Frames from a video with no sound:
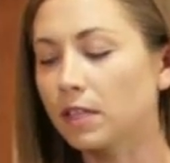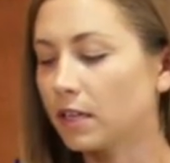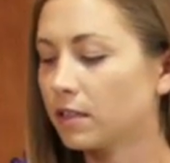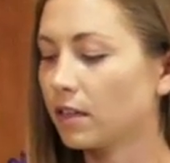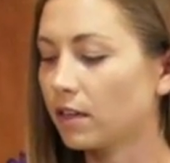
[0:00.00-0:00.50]

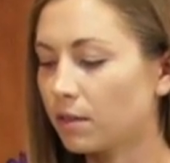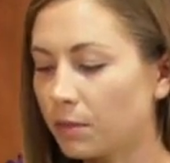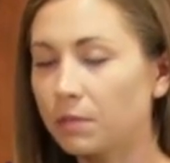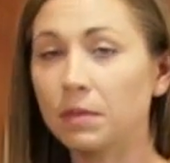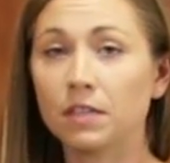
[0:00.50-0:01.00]
it to get the
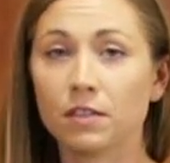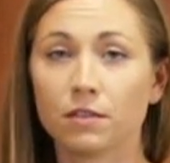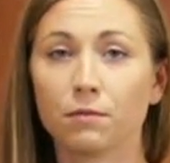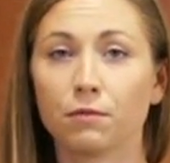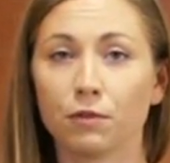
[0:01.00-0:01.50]
big pieces
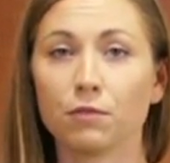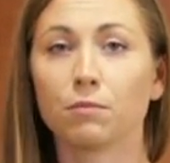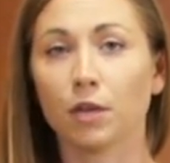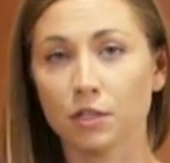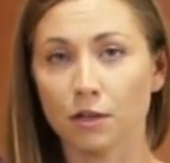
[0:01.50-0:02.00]
of fruit
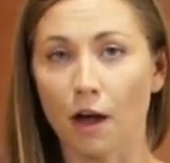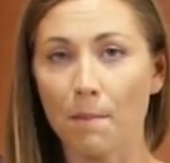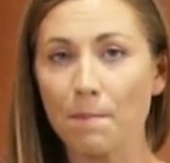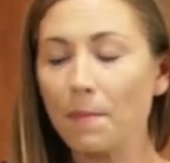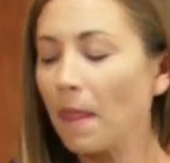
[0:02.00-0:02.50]
mushed up.